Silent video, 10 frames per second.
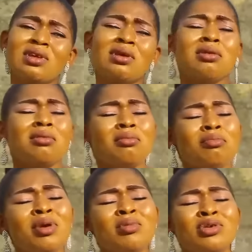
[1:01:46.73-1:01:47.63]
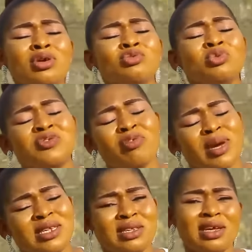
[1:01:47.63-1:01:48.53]
Baby, just do it for my
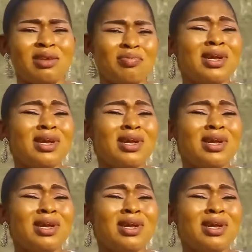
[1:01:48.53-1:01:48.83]
sake. Please.